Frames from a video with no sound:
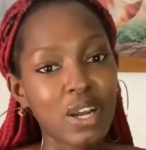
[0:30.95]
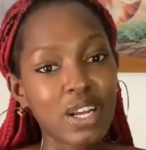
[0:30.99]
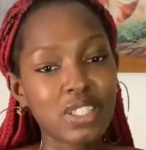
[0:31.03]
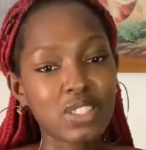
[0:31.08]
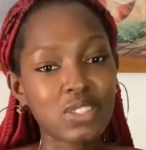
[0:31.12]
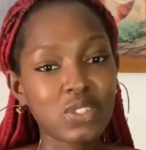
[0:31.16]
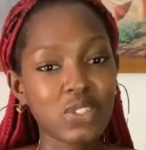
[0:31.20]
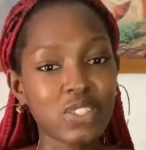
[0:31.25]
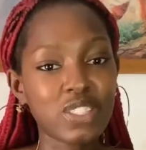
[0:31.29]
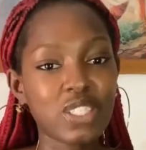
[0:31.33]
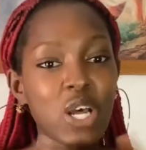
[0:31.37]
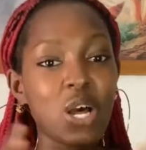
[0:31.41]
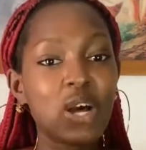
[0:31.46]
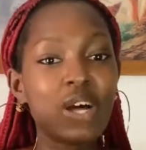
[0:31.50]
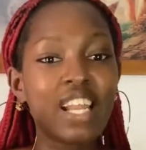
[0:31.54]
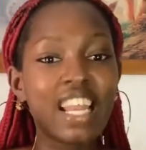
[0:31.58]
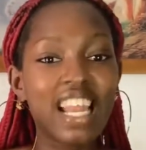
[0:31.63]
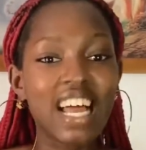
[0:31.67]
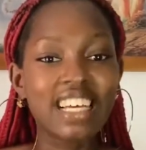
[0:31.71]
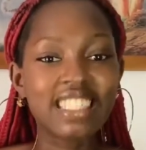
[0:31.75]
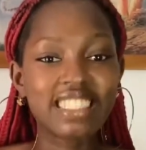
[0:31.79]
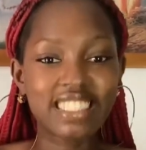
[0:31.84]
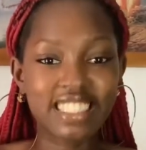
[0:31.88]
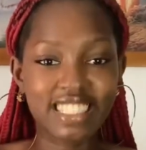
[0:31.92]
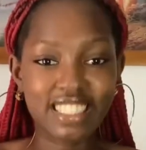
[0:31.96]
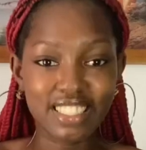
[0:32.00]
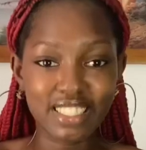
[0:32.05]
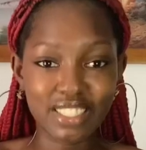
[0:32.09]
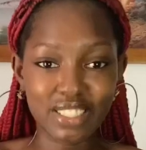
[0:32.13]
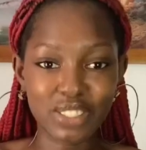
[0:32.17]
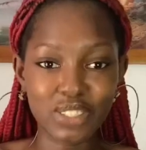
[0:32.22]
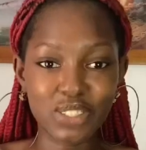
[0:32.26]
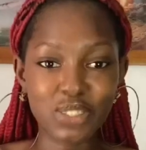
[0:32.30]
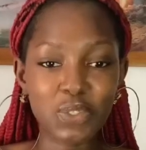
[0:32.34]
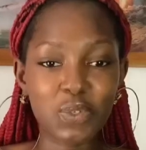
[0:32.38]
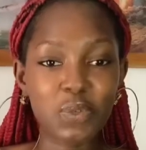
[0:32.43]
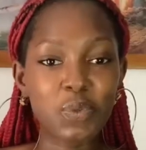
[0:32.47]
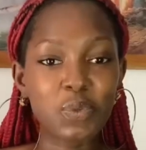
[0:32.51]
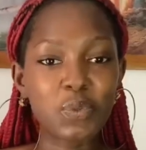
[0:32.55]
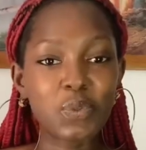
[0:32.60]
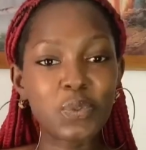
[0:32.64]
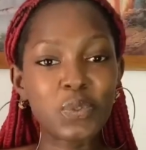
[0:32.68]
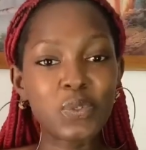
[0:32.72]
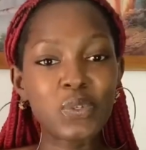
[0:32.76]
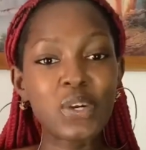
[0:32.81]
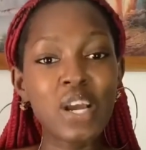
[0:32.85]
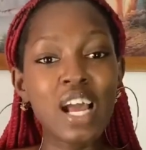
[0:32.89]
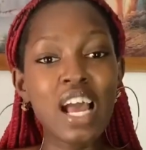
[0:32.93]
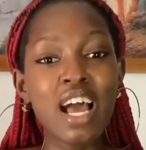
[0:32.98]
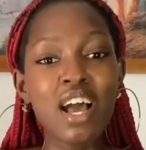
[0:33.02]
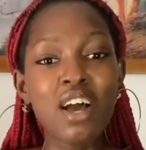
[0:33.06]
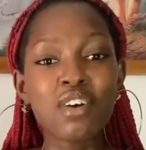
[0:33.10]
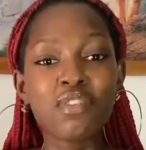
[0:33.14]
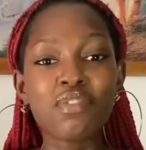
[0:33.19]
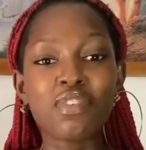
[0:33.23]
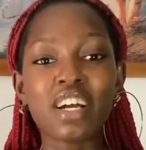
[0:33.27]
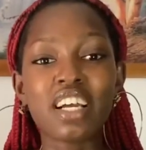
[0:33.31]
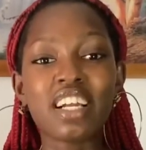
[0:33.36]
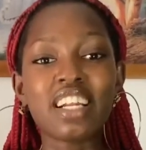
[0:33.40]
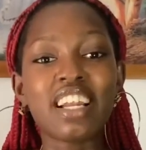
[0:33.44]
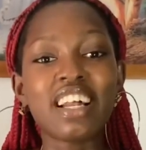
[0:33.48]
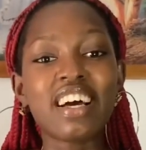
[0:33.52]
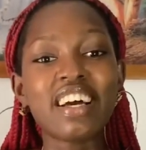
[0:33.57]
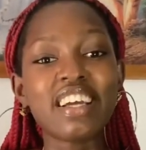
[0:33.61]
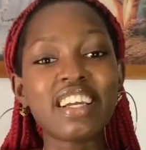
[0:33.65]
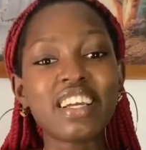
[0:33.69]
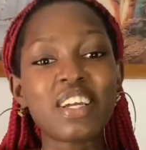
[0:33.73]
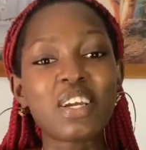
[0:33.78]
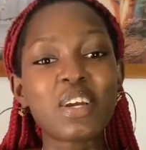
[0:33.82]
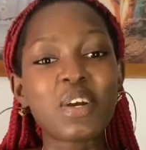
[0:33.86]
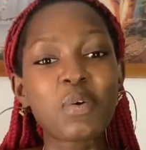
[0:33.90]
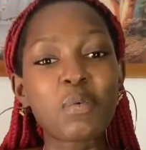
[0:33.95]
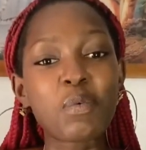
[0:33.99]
It was our last days in school, final year.